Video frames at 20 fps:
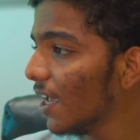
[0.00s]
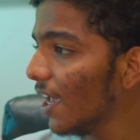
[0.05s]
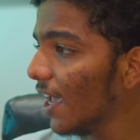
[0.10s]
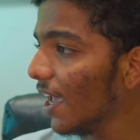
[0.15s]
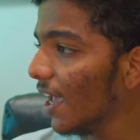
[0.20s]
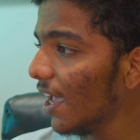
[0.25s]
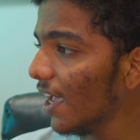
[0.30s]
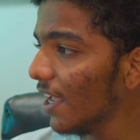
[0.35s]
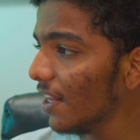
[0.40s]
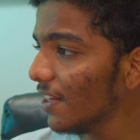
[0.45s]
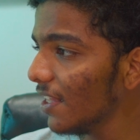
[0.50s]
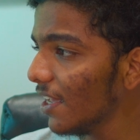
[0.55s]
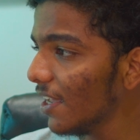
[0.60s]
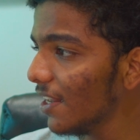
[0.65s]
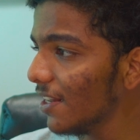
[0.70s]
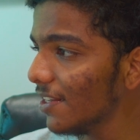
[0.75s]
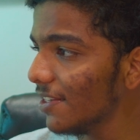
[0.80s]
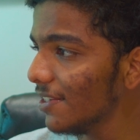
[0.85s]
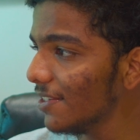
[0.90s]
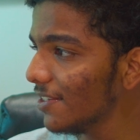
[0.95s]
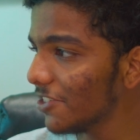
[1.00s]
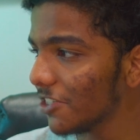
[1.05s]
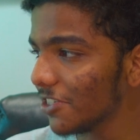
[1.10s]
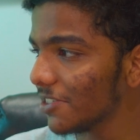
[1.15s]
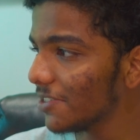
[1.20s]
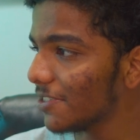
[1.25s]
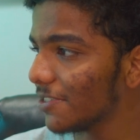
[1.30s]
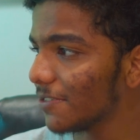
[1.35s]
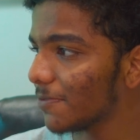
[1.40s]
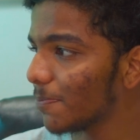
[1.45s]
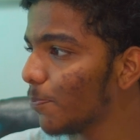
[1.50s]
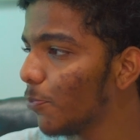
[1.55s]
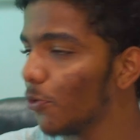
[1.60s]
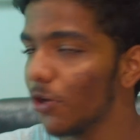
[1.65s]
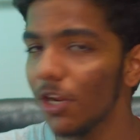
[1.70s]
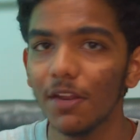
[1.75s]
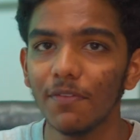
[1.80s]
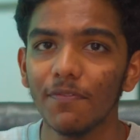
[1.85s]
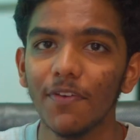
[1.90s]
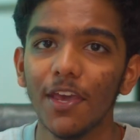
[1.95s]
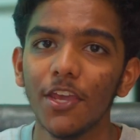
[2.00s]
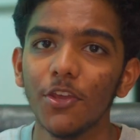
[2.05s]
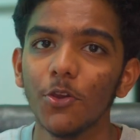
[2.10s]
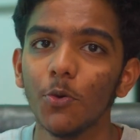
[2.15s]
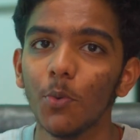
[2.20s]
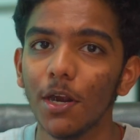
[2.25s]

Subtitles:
and then just put it where you